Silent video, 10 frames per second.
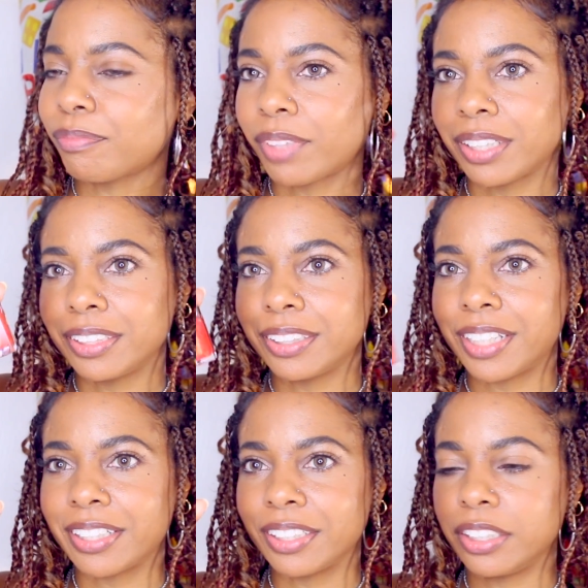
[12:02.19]
This is
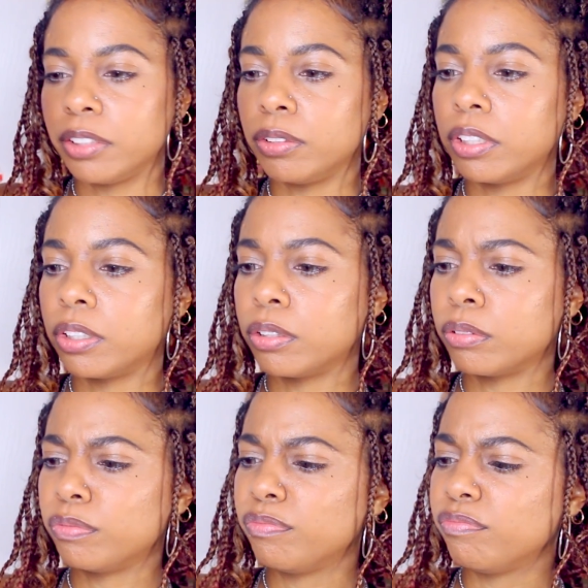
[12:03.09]
like a cute
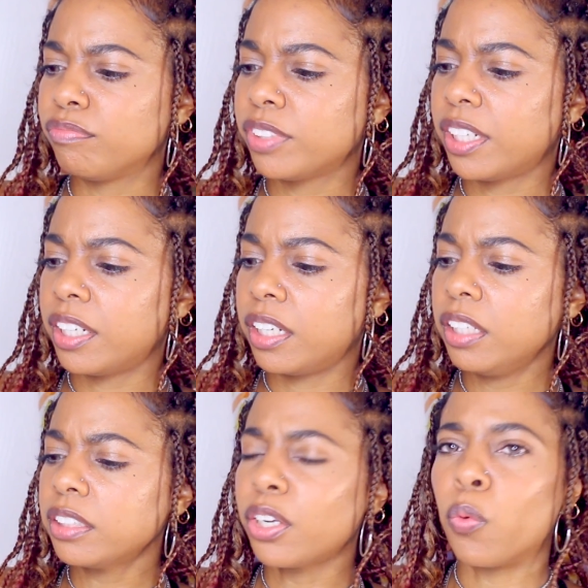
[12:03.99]
little,
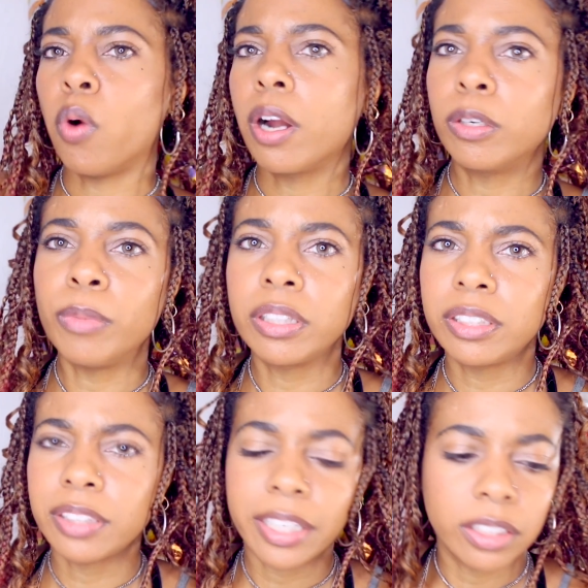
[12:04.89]
looks like a
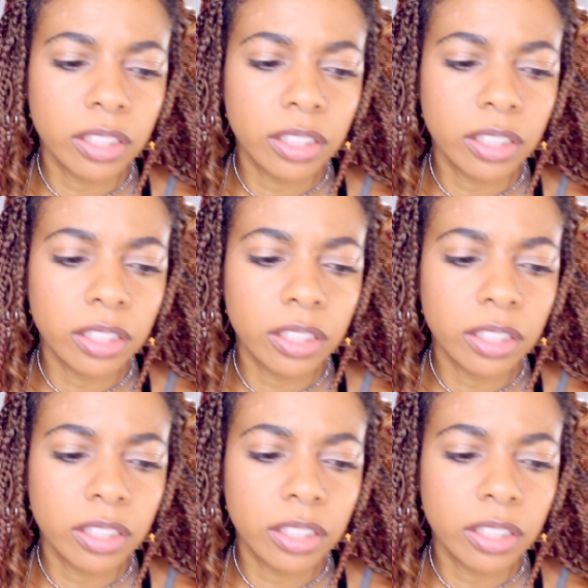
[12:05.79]
watermelon-like